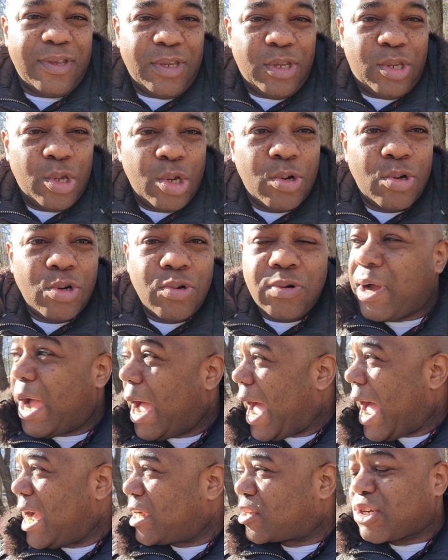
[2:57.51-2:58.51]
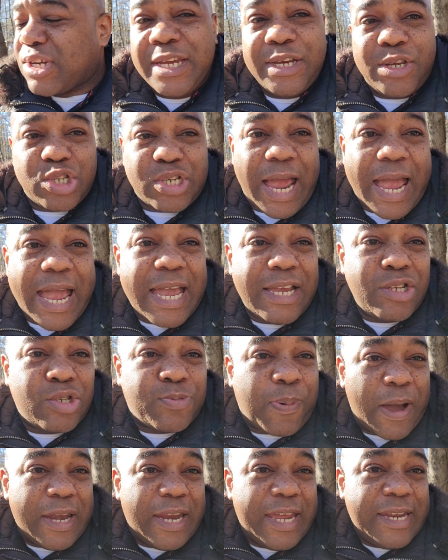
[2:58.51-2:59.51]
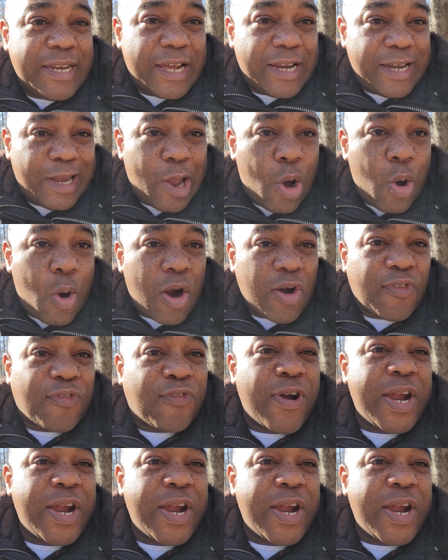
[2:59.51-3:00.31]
You actually change, but in the lower